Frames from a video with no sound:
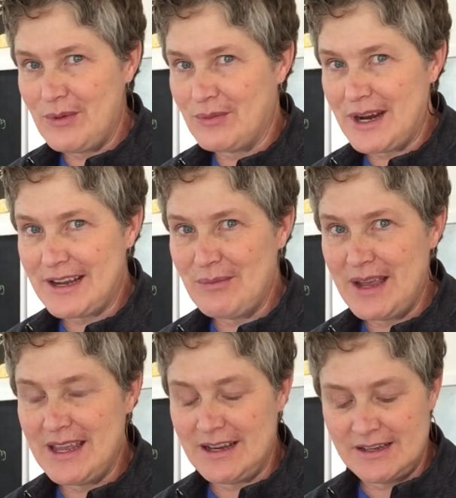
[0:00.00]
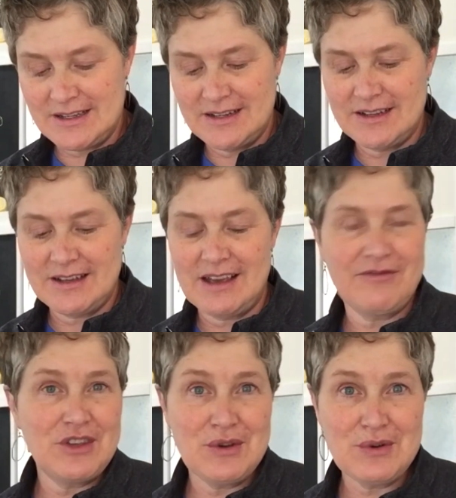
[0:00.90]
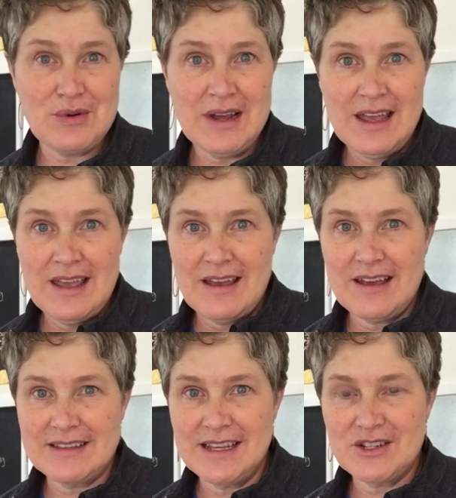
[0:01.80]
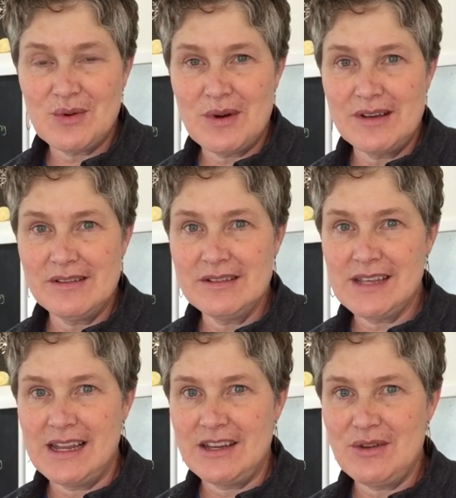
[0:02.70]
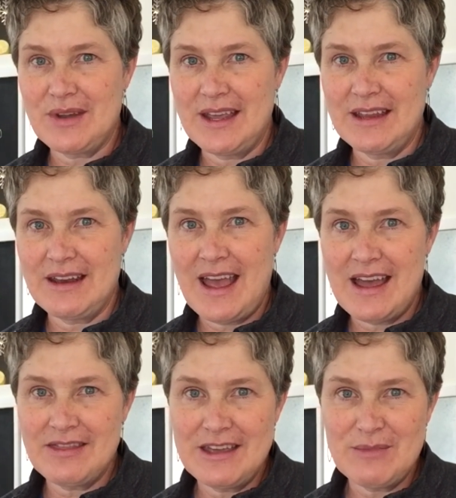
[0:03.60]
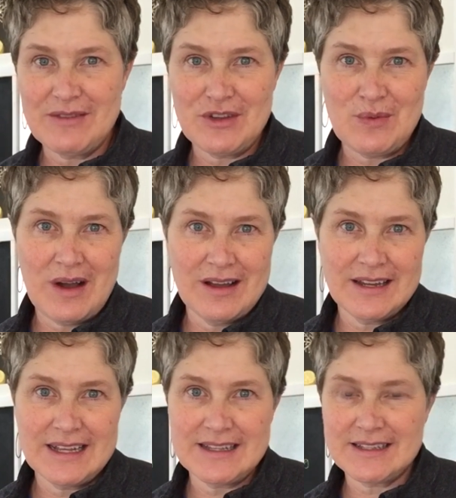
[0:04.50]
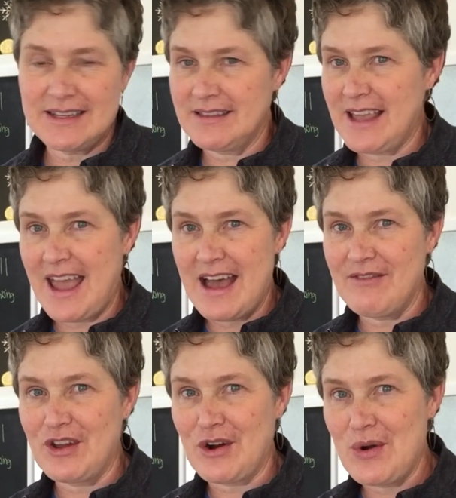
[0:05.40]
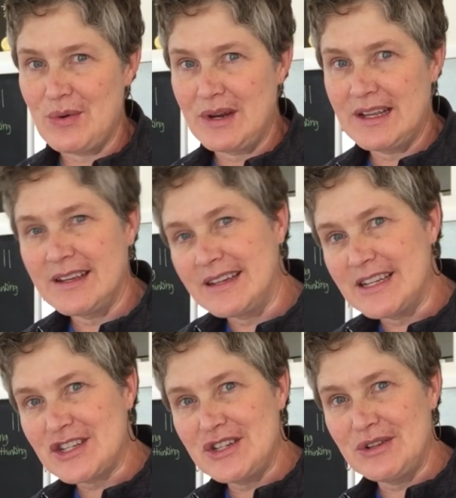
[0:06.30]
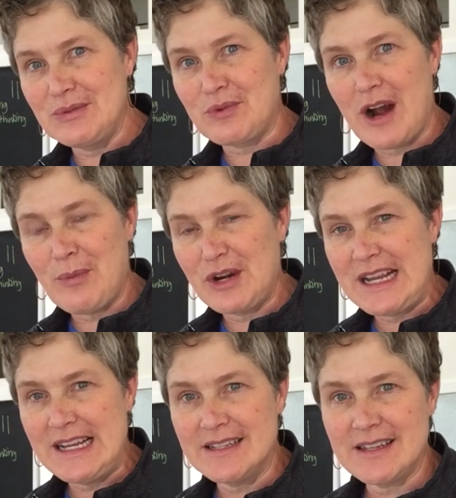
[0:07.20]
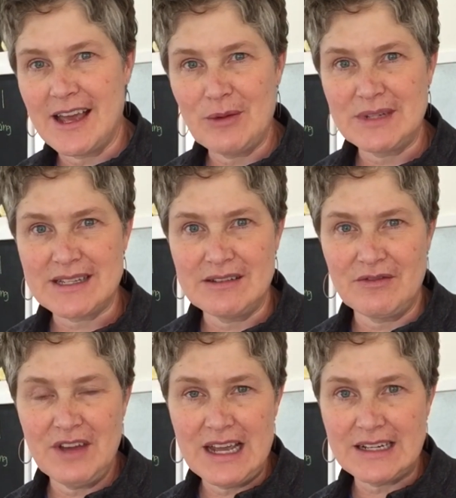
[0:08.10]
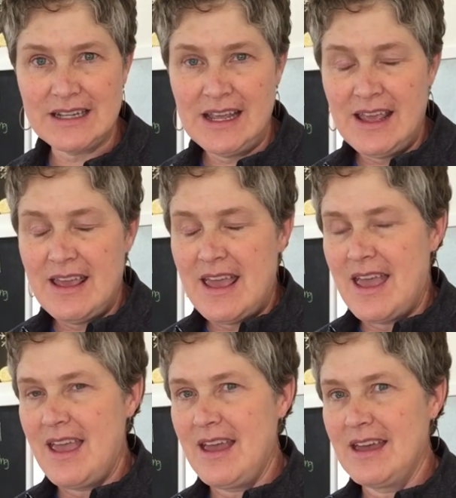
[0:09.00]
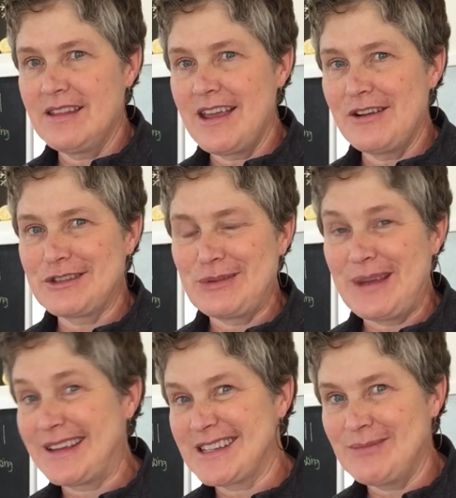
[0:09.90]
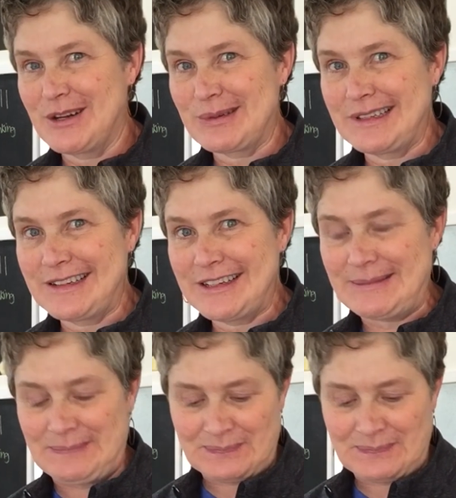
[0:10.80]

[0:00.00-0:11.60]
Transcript: recommend a few essential oils, and you can add them if you want. They have their own additional properties to help disinfect, and they also make it smell really good.